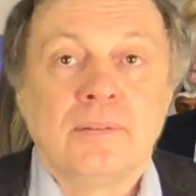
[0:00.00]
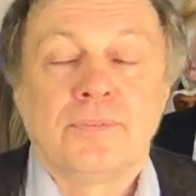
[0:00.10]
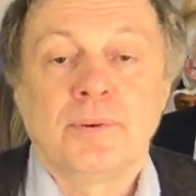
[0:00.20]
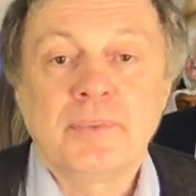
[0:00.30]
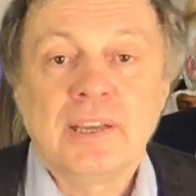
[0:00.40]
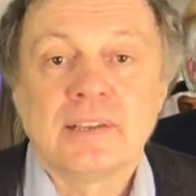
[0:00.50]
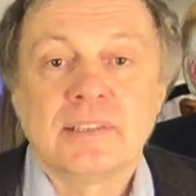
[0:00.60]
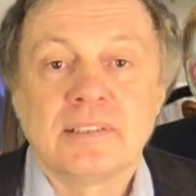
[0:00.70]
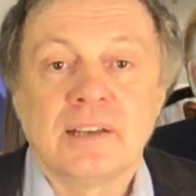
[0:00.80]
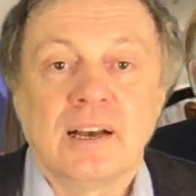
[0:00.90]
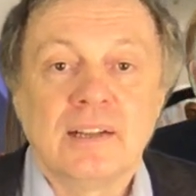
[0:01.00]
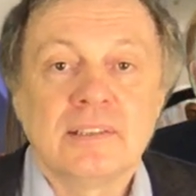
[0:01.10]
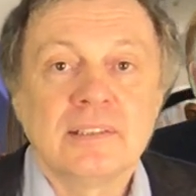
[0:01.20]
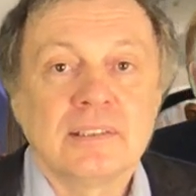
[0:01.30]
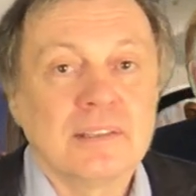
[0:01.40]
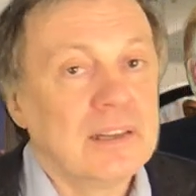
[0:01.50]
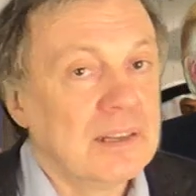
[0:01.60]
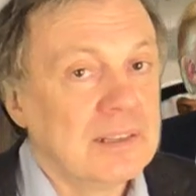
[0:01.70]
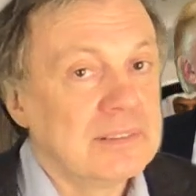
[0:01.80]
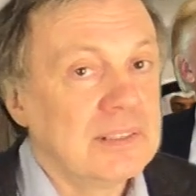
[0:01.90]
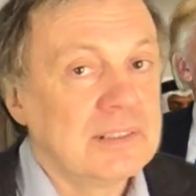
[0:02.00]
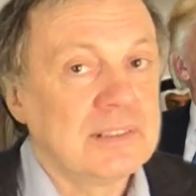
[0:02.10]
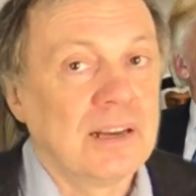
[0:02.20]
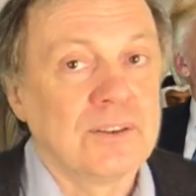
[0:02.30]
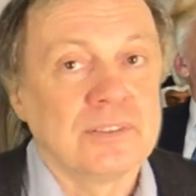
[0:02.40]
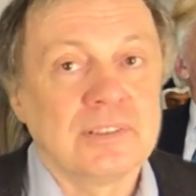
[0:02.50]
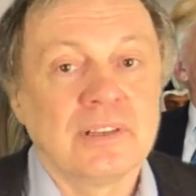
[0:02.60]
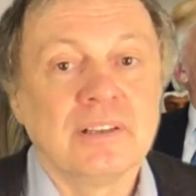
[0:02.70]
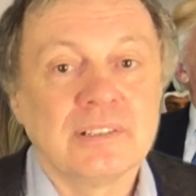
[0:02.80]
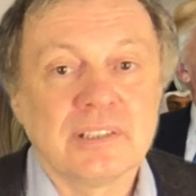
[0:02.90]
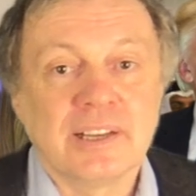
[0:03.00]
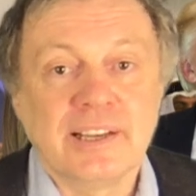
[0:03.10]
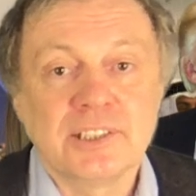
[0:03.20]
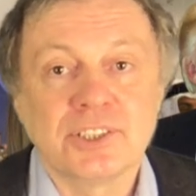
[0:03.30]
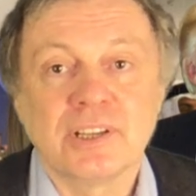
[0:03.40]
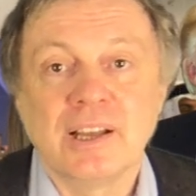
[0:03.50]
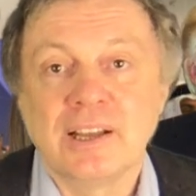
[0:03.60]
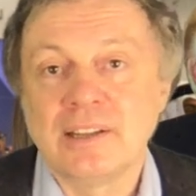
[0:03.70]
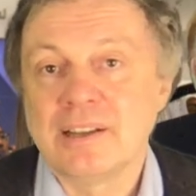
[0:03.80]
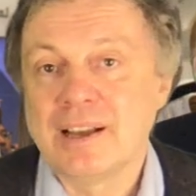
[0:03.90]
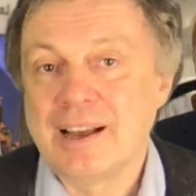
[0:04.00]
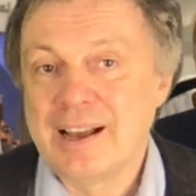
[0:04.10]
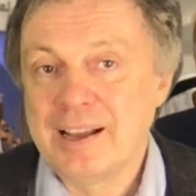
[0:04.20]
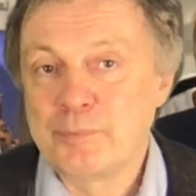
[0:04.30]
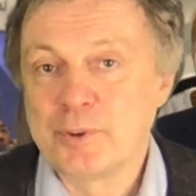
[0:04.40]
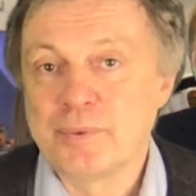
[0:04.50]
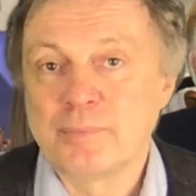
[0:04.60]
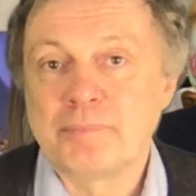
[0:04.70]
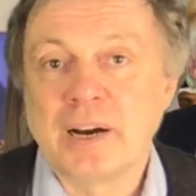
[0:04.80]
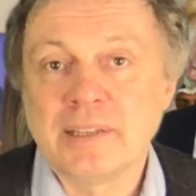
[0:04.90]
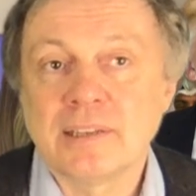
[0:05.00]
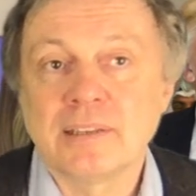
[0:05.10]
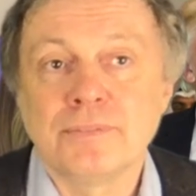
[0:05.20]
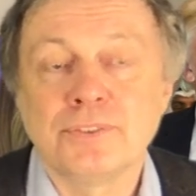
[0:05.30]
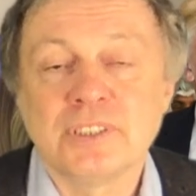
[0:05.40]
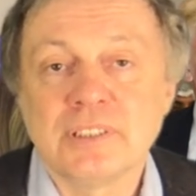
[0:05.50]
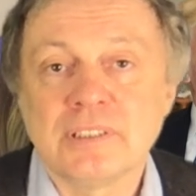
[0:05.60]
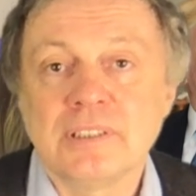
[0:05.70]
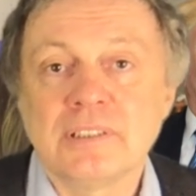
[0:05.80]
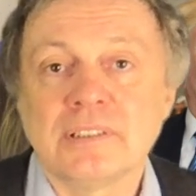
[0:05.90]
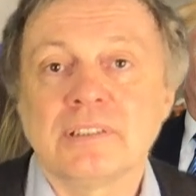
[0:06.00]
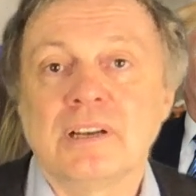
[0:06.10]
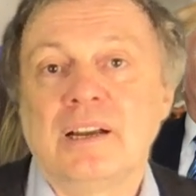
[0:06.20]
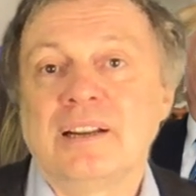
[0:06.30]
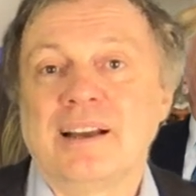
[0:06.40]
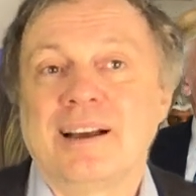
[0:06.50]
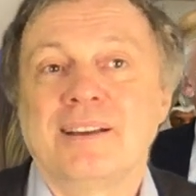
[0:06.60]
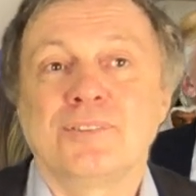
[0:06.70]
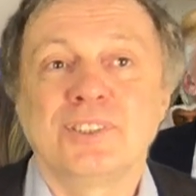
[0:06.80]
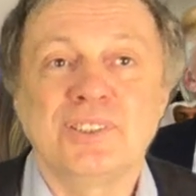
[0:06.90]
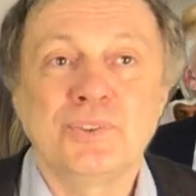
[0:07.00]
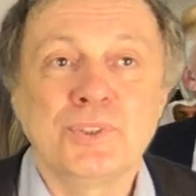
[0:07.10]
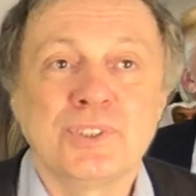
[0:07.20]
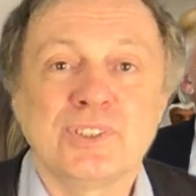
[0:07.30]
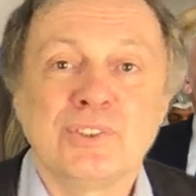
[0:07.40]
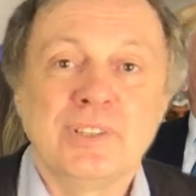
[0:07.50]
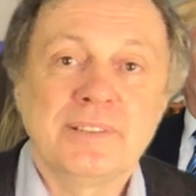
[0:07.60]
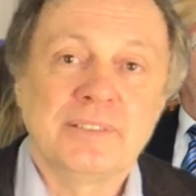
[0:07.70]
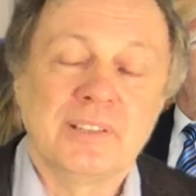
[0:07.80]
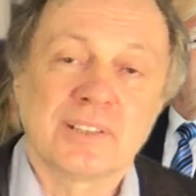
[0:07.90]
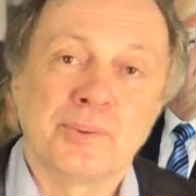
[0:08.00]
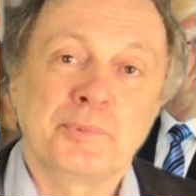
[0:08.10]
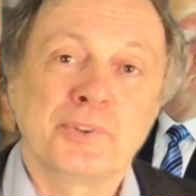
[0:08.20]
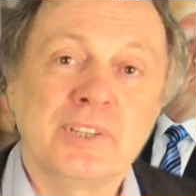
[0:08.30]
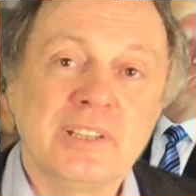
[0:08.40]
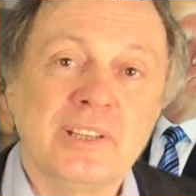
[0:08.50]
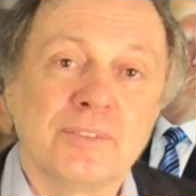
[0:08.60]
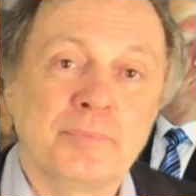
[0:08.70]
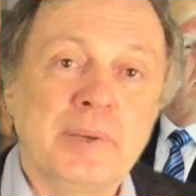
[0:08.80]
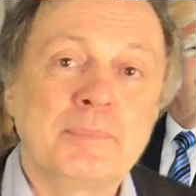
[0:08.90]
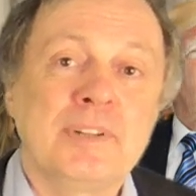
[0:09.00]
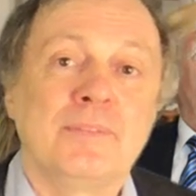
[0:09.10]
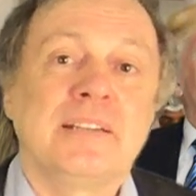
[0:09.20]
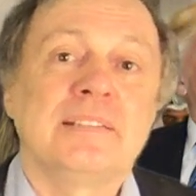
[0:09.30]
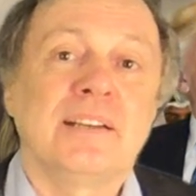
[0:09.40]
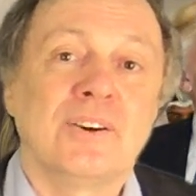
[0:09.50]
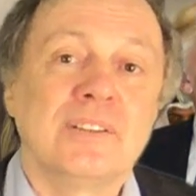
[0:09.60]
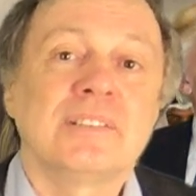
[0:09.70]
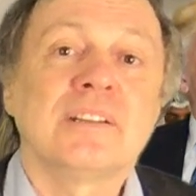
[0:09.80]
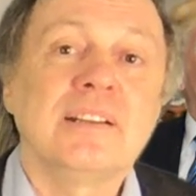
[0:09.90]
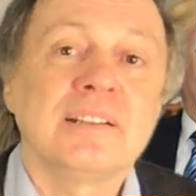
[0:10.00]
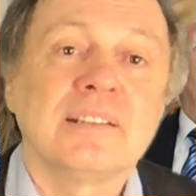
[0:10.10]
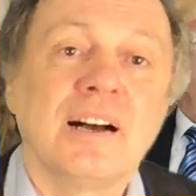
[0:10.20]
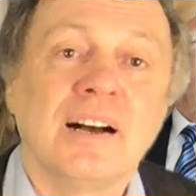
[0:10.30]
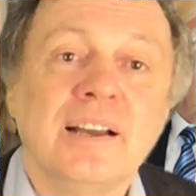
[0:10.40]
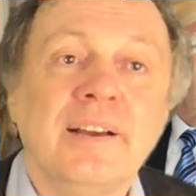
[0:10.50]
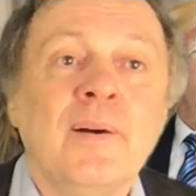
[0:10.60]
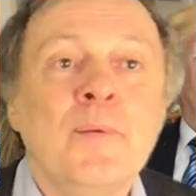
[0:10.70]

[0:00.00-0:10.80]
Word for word: For me as a scientist, this sounds strange, and I'm a particle physicist, and I was used to live in a community of people where they honestly try